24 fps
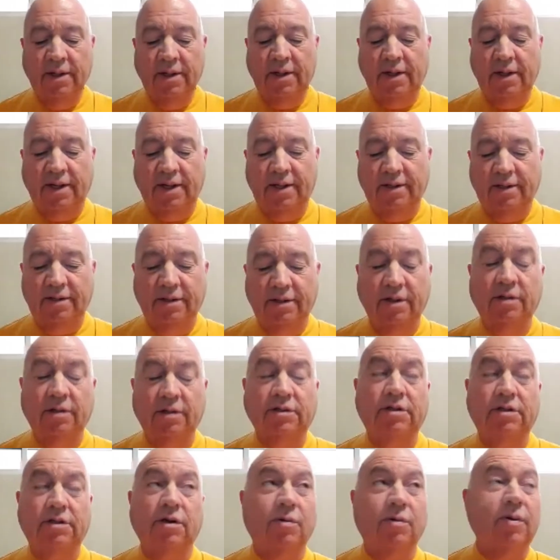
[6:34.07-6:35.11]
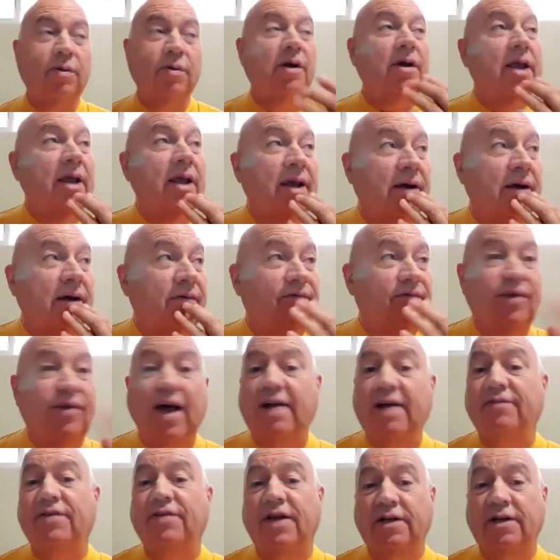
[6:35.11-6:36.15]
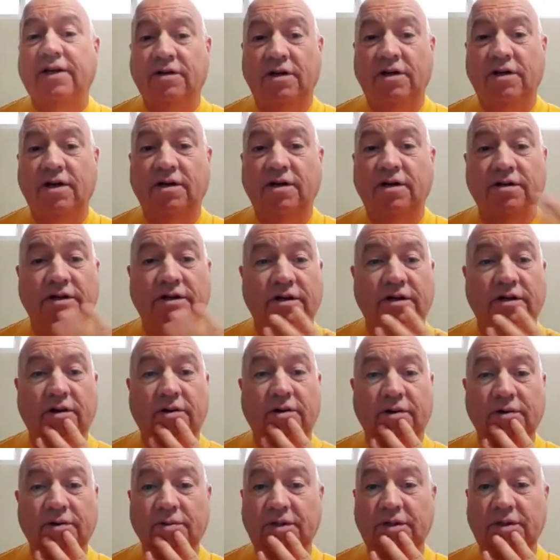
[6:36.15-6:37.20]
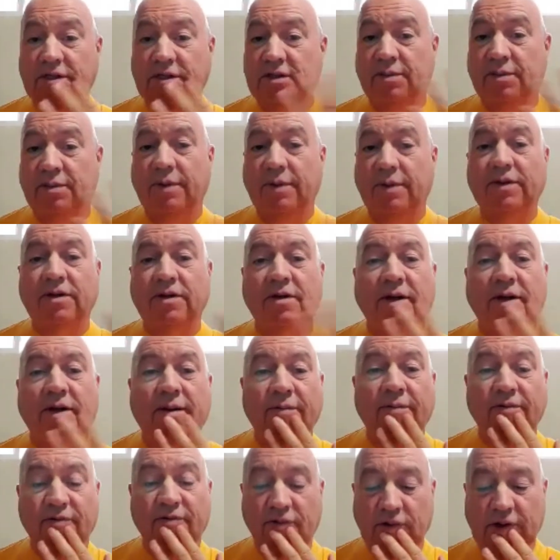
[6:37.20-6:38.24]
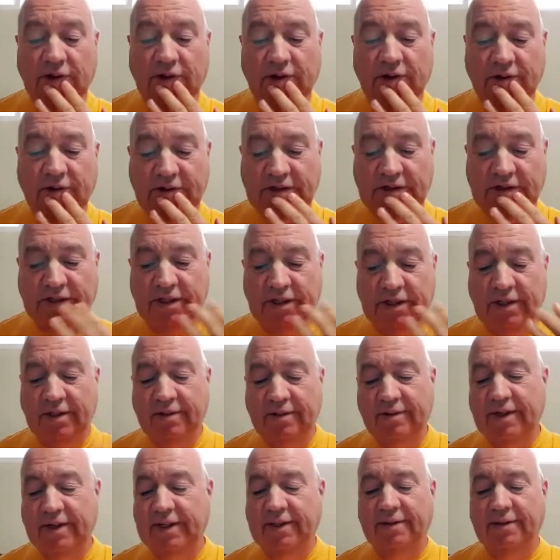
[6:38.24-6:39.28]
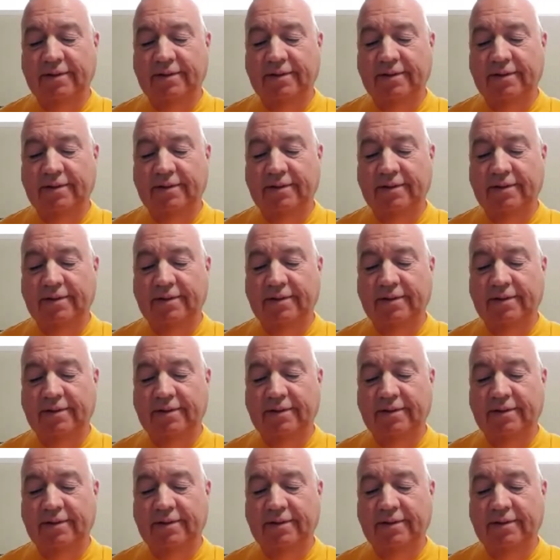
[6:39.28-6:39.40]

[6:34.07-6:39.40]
and so we're looking at 5,000 years ago, which is about the time of Lord Krishna, right?